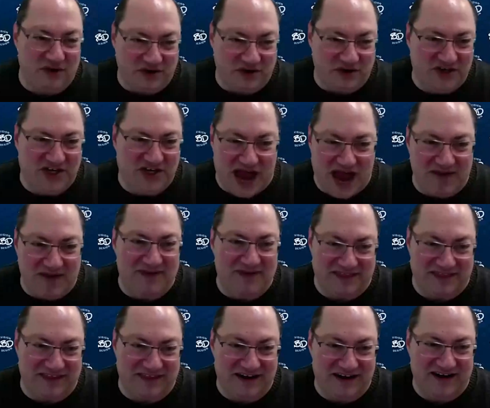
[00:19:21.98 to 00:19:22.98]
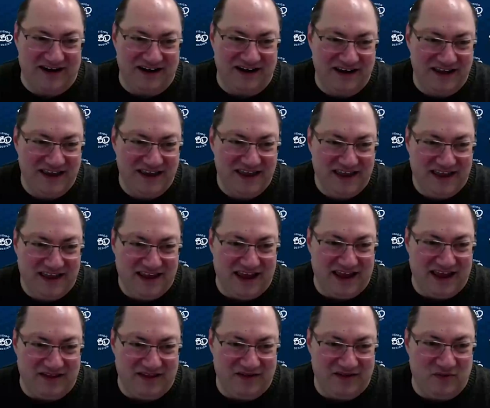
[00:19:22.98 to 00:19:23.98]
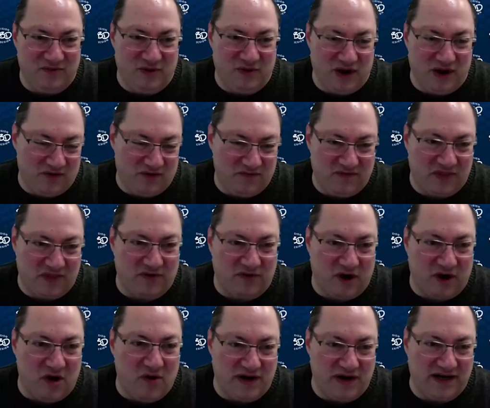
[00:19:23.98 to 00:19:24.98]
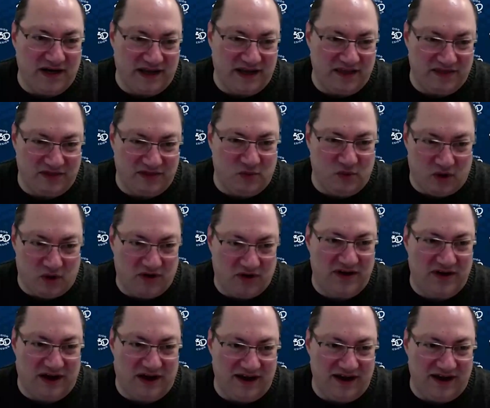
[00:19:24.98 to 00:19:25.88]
a good job at wherever they're going to get the work